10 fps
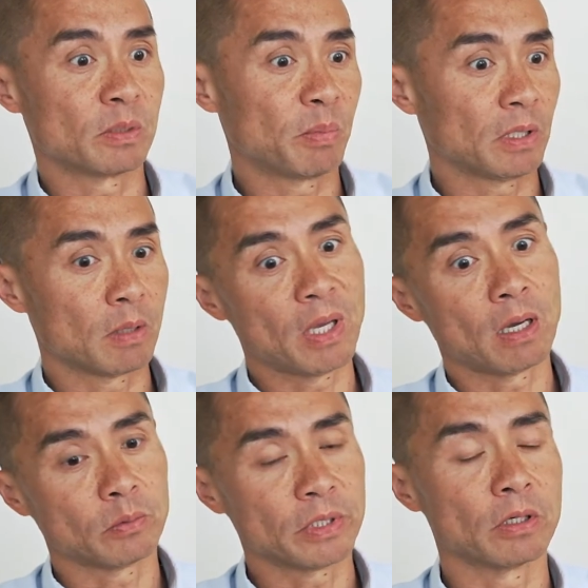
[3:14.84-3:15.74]
being
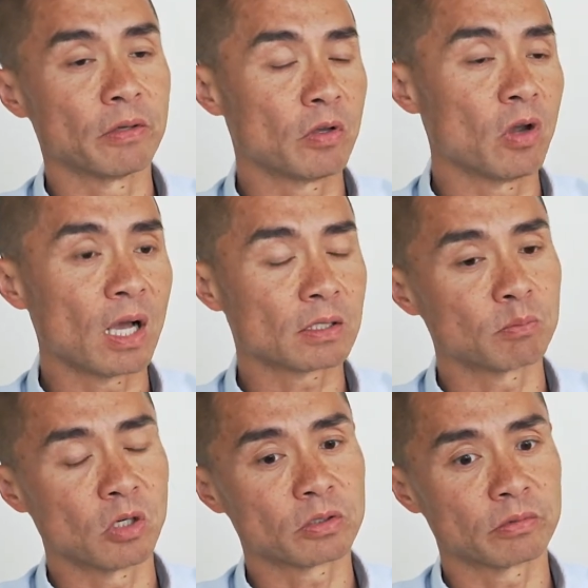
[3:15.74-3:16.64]
about, if you ask
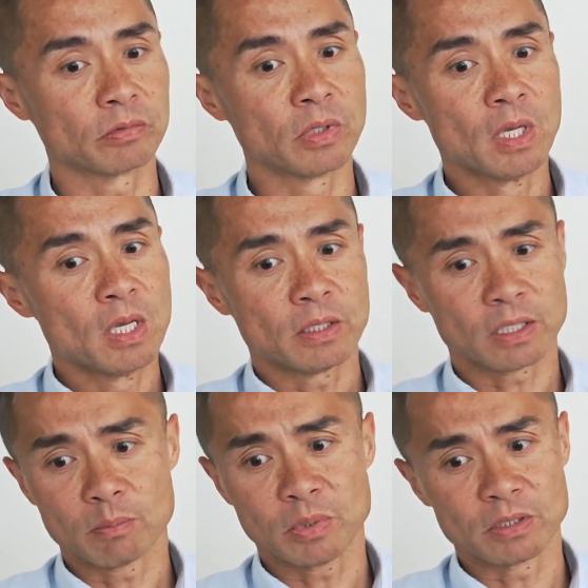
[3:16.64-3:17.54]
most of the
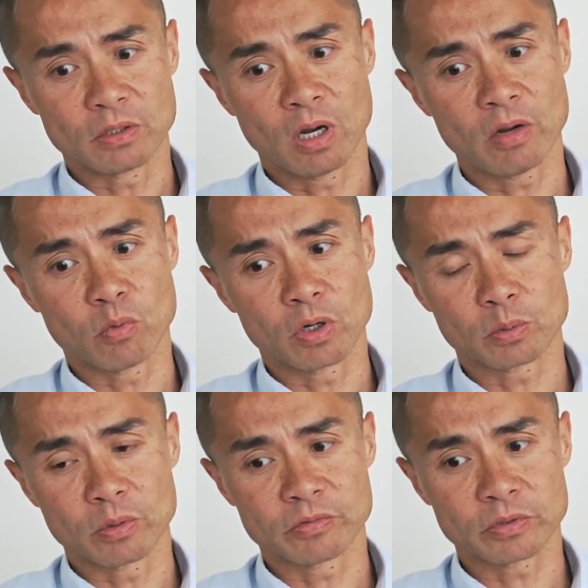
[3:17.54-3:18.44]
companies I've worked
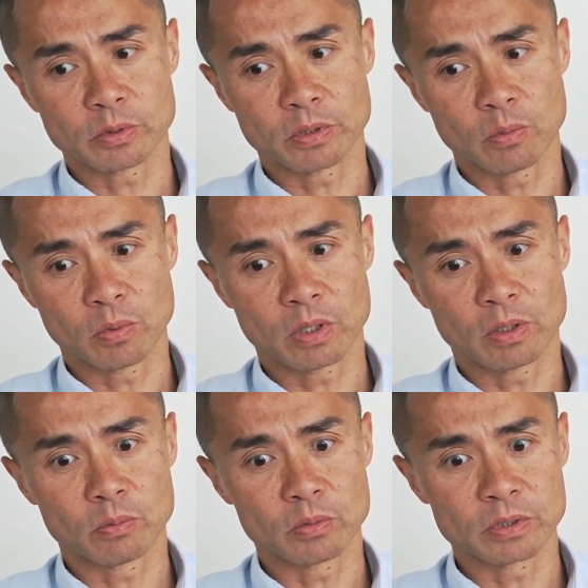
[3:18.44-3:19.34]
with, when I
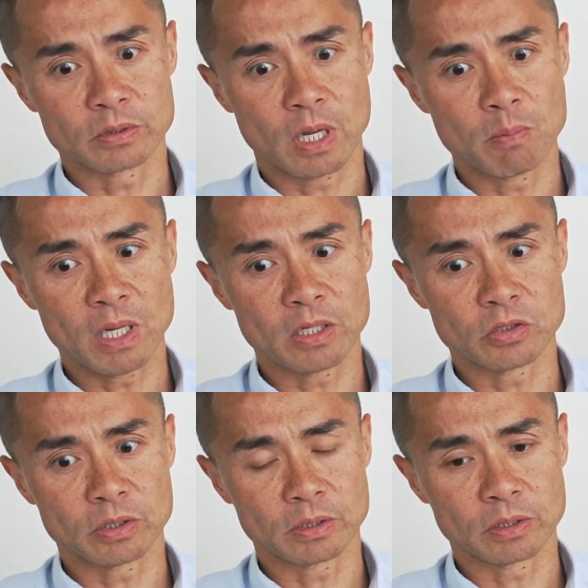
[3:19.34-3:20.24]
was
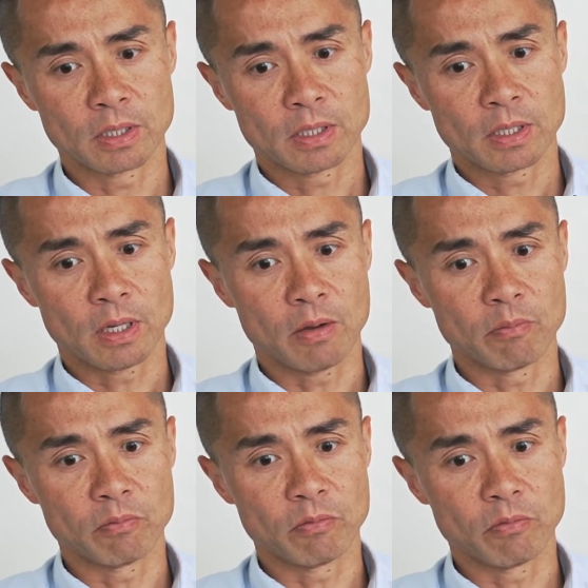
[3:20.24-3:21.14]
managing
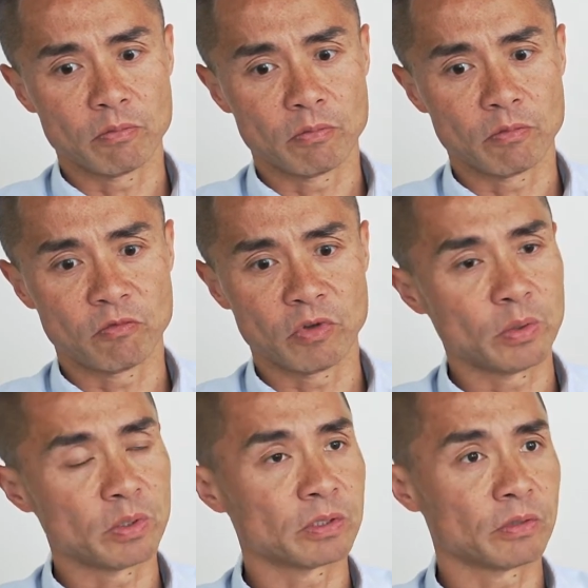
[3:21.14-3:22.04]

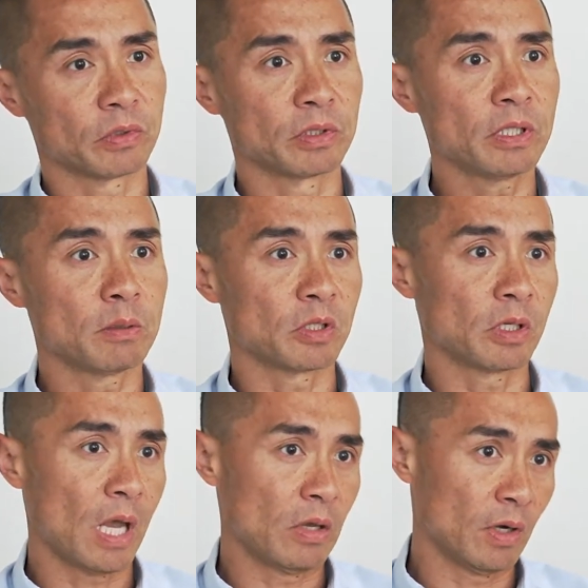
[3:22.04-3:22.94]
various different teams,
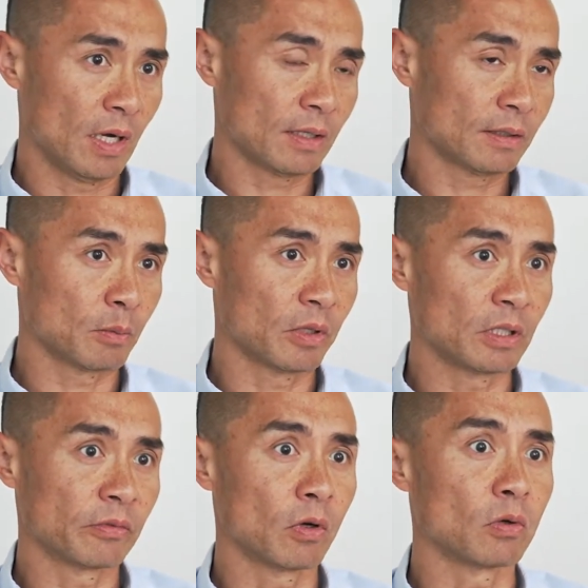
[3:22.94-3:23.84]
and you ask some of
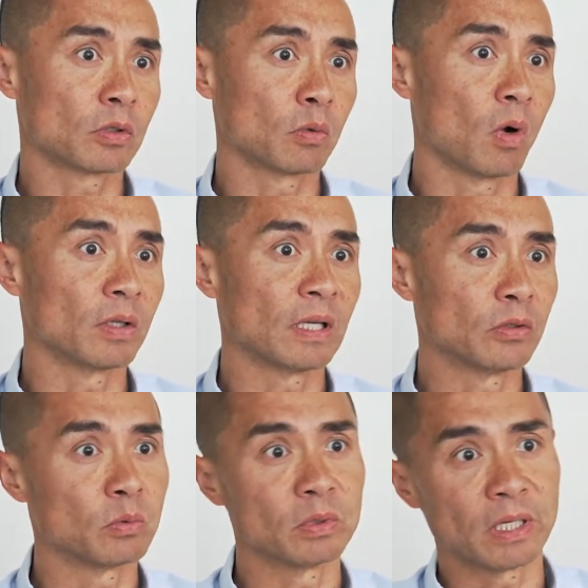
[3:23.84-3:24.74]
these folks why they
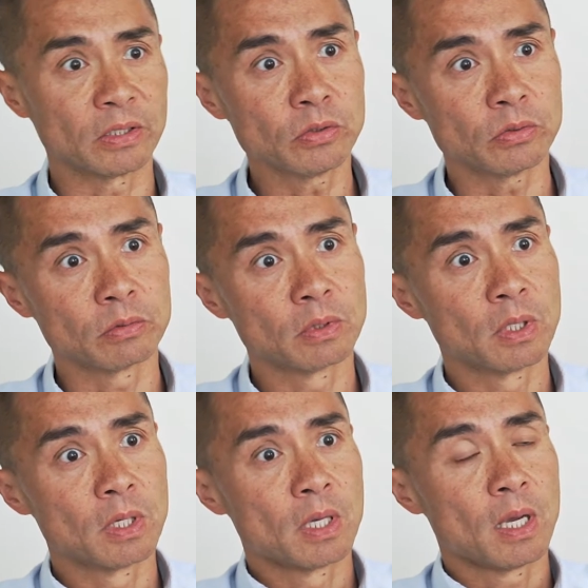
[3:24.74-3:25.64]
do what they do,
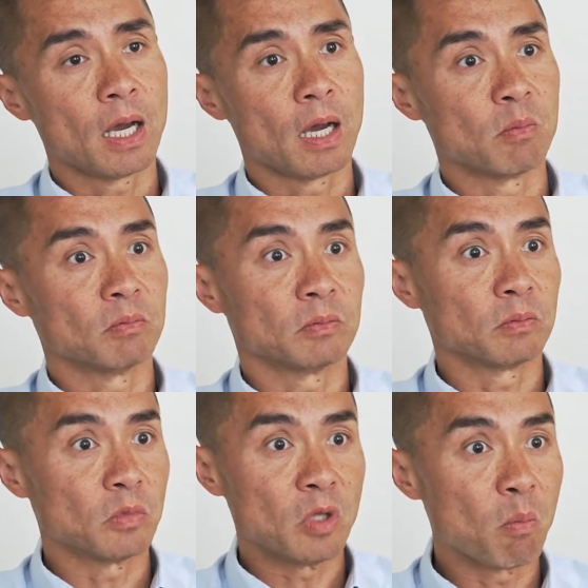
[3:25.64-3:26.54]

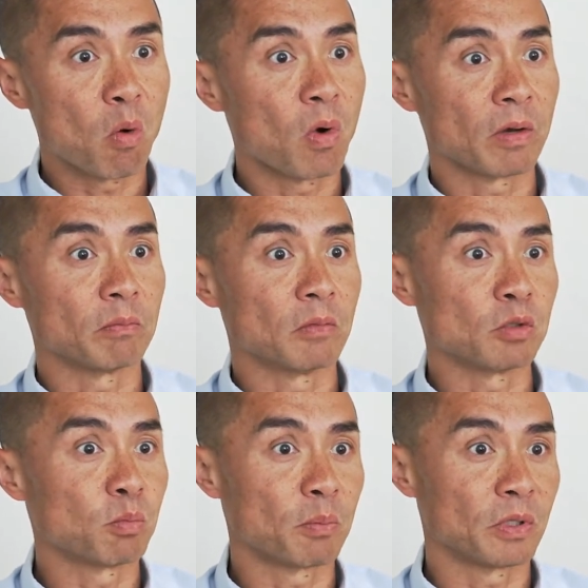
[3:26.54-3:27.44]
number one
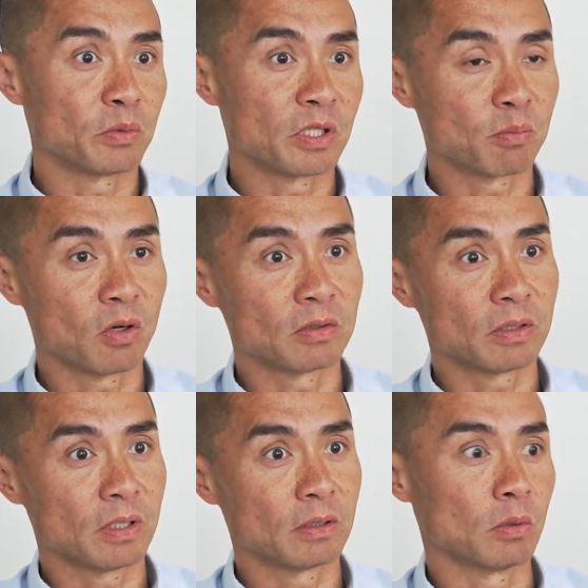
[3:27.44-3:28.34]
most popular response
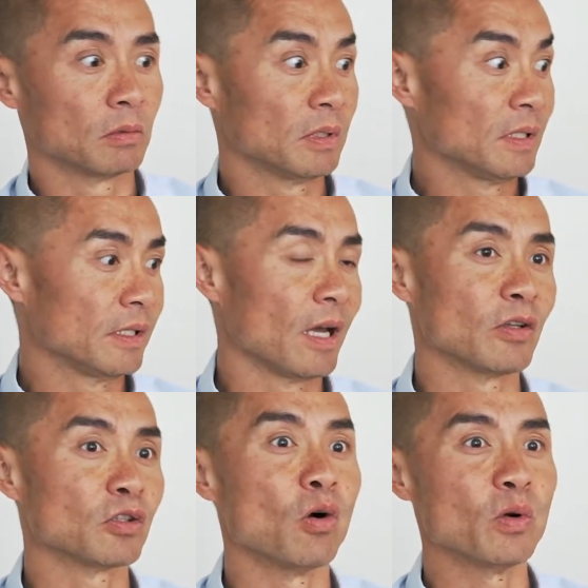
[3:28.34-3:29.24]
is, well, this is how
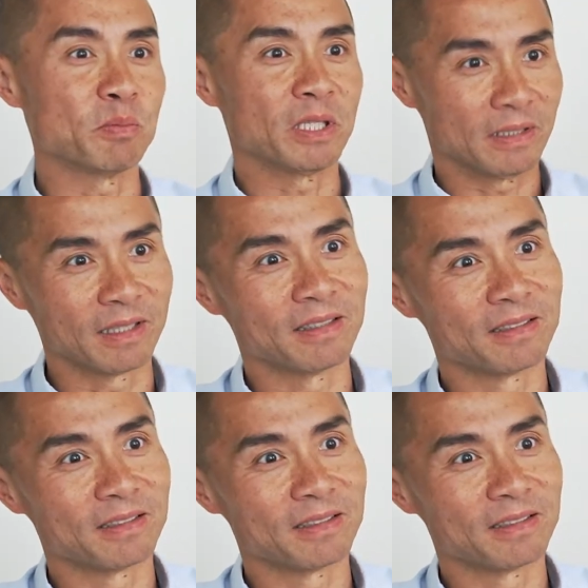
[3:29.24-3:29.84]
it's always been done.